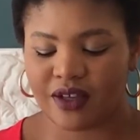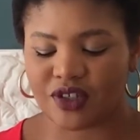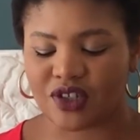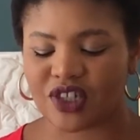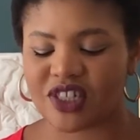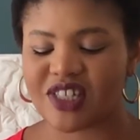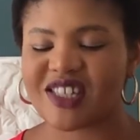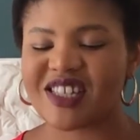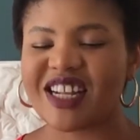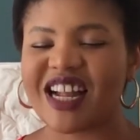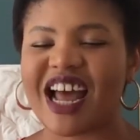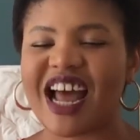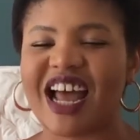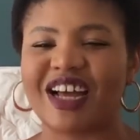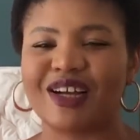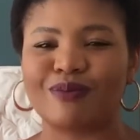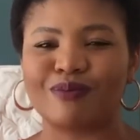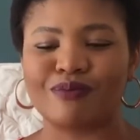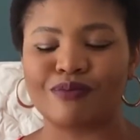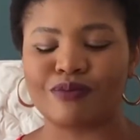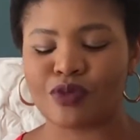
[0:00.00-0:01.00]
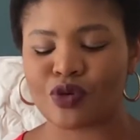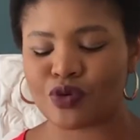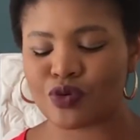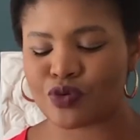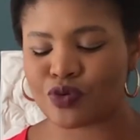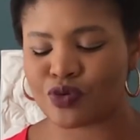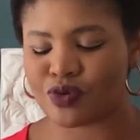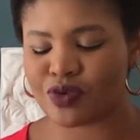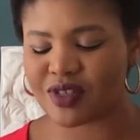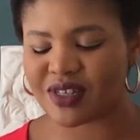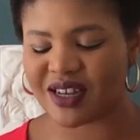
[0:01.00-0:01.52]
Just like
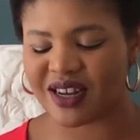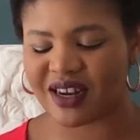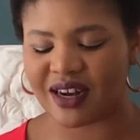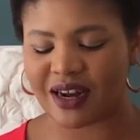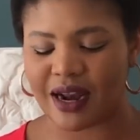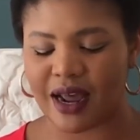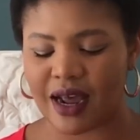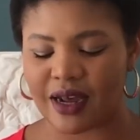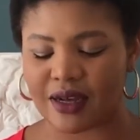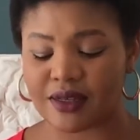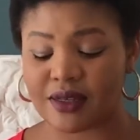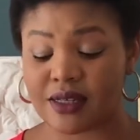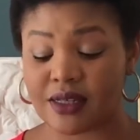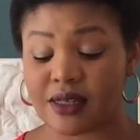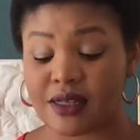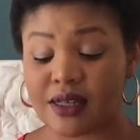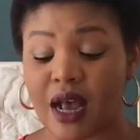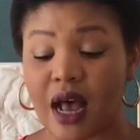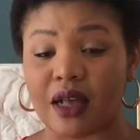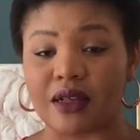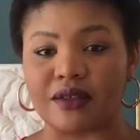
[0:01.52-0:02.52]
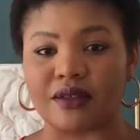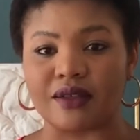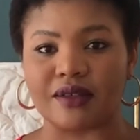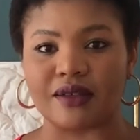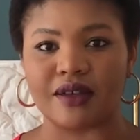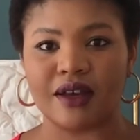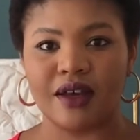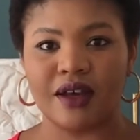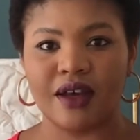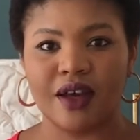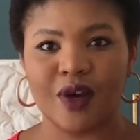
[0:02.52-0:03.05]
moons and like
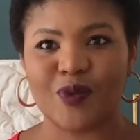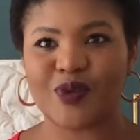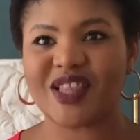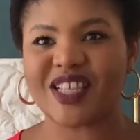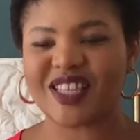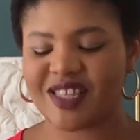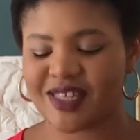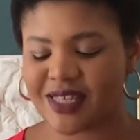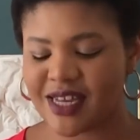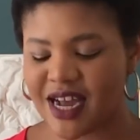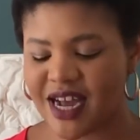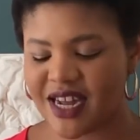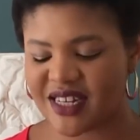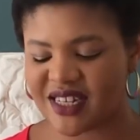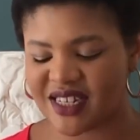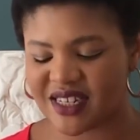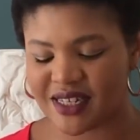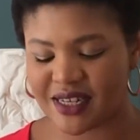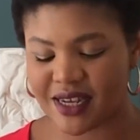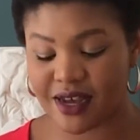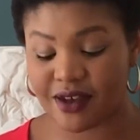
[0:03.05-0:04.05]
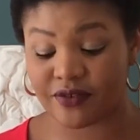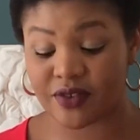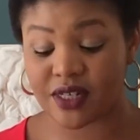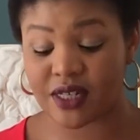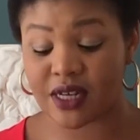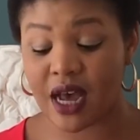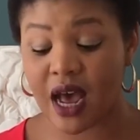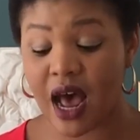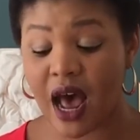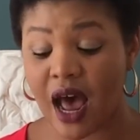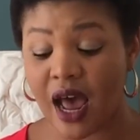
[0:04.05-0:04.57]
suns, with the certainty of
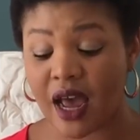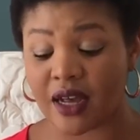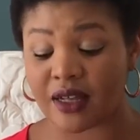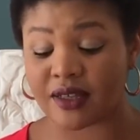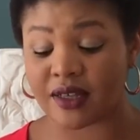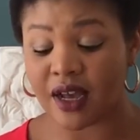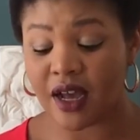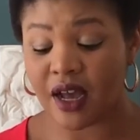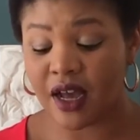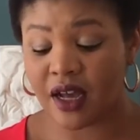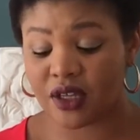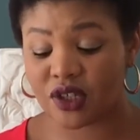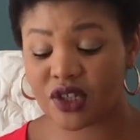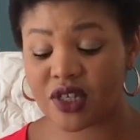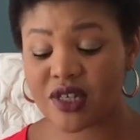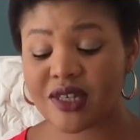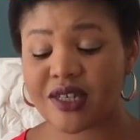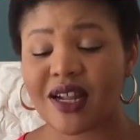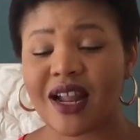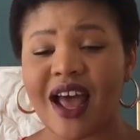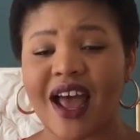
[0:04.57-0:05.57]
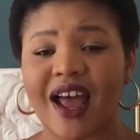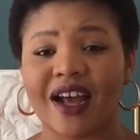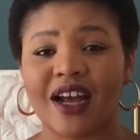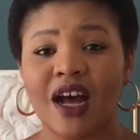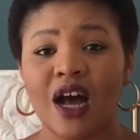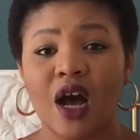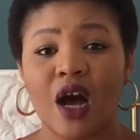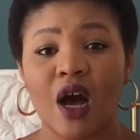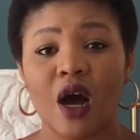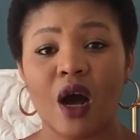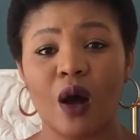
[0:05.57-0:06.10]
tides, just like
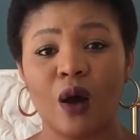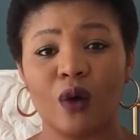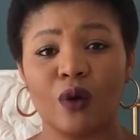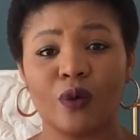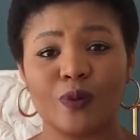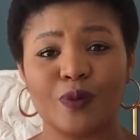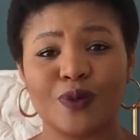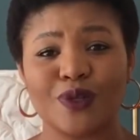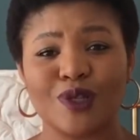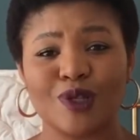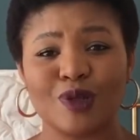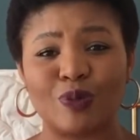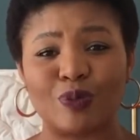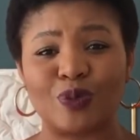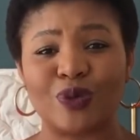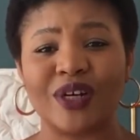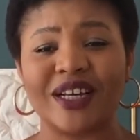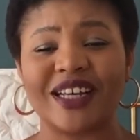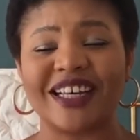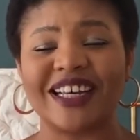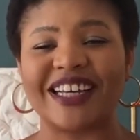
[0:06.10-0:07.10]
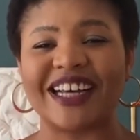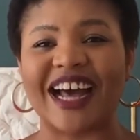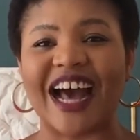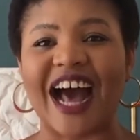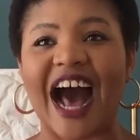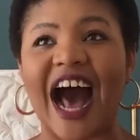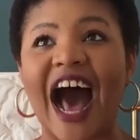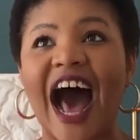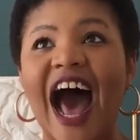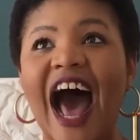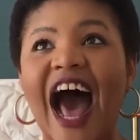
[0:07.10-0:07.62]
hope springing
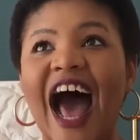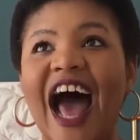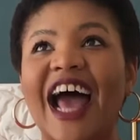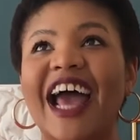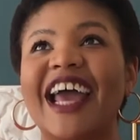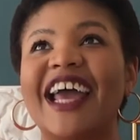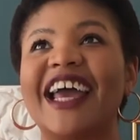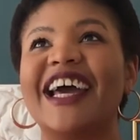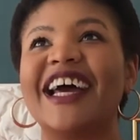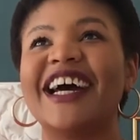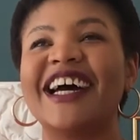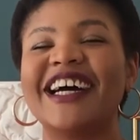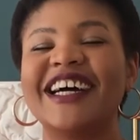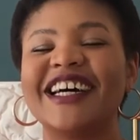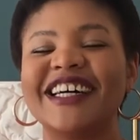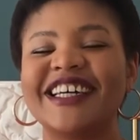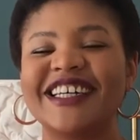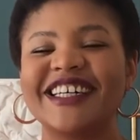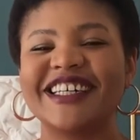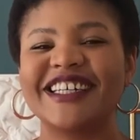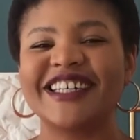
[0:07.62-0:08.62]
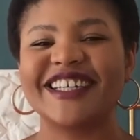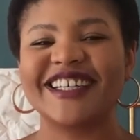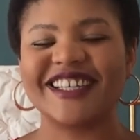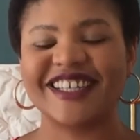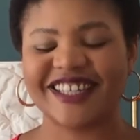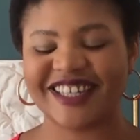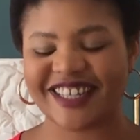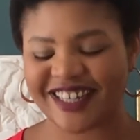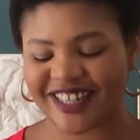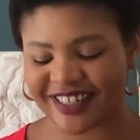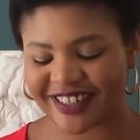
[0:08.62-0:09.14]
high,
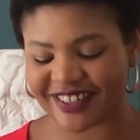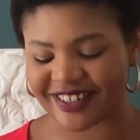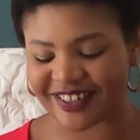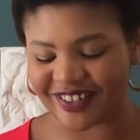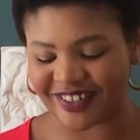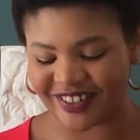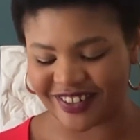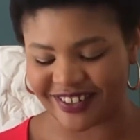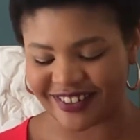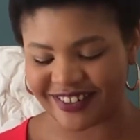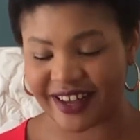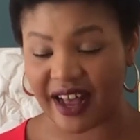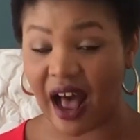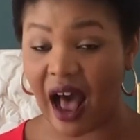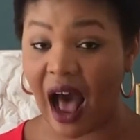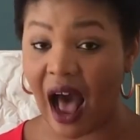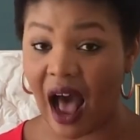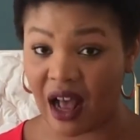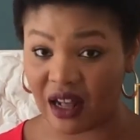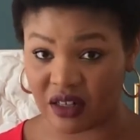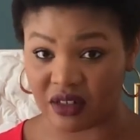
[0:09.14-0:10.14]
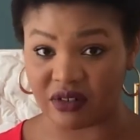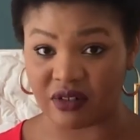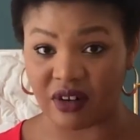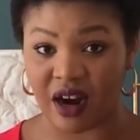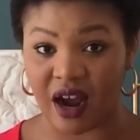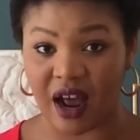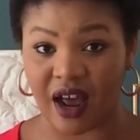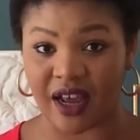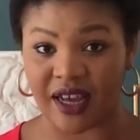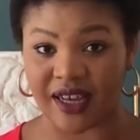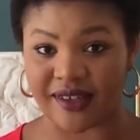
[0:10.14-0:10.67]
still I'll
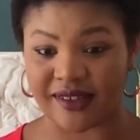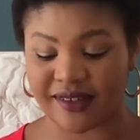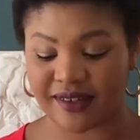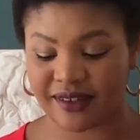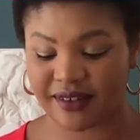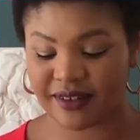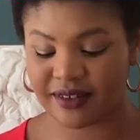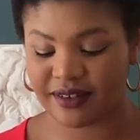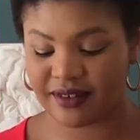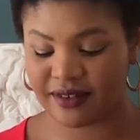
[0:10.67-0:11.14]
rise.